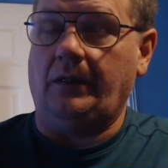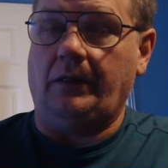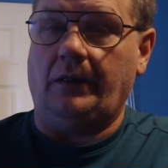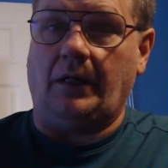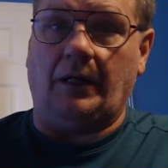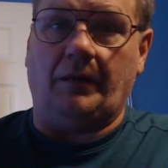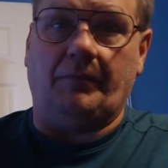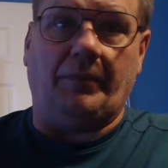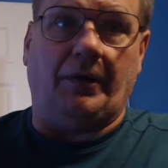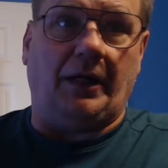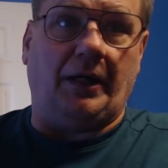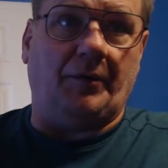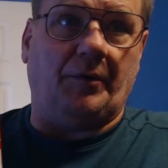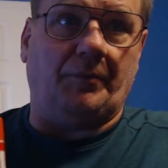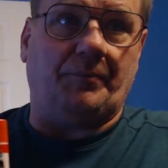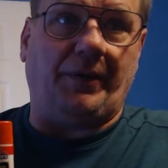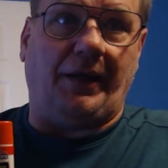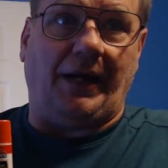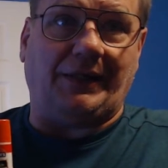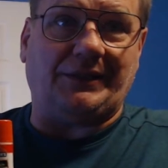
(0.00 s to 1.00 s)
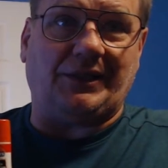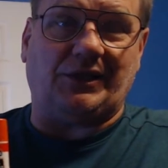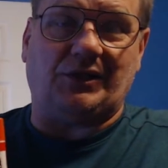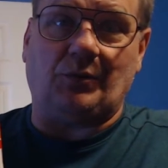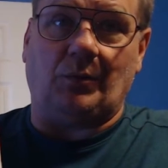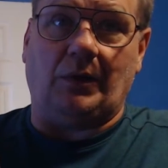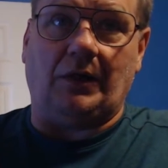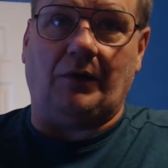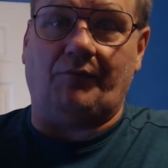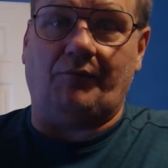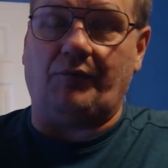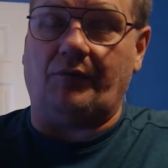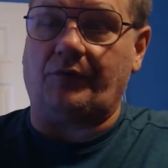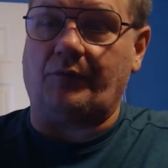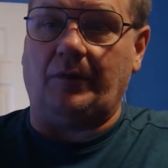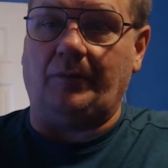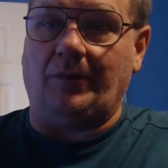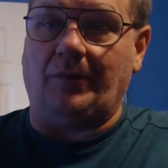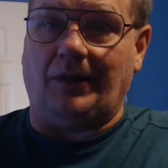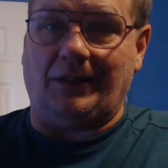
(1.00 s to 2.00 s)
I buy them in packs of 12 for
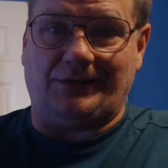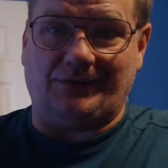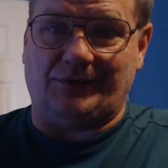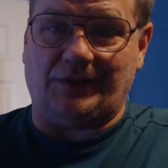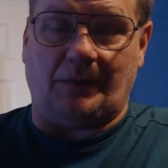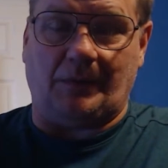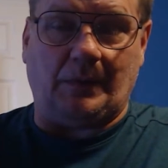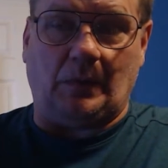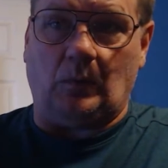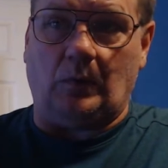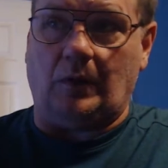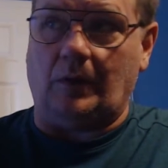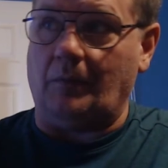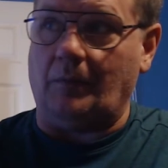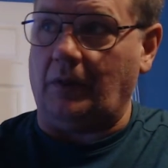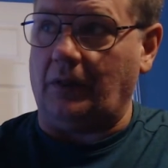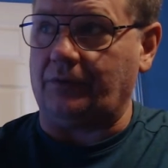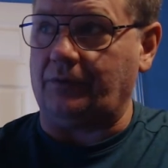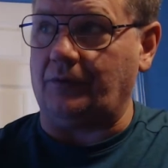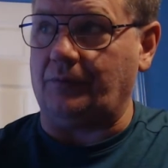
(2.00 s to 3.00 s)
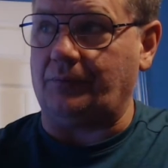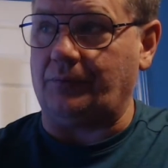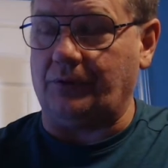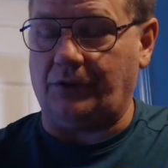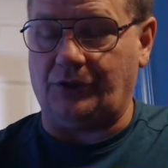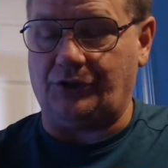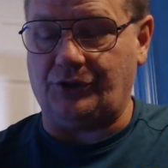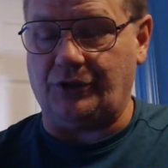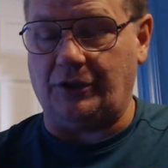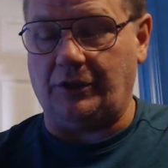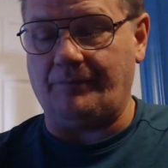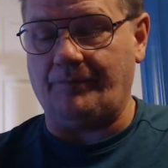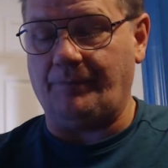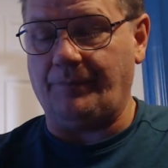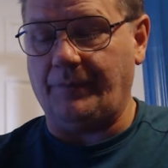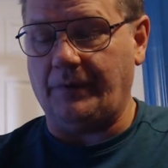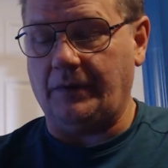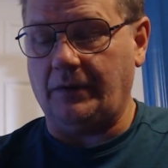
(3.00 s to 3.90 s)
$3 or something at Walmart. They're pretty cheap.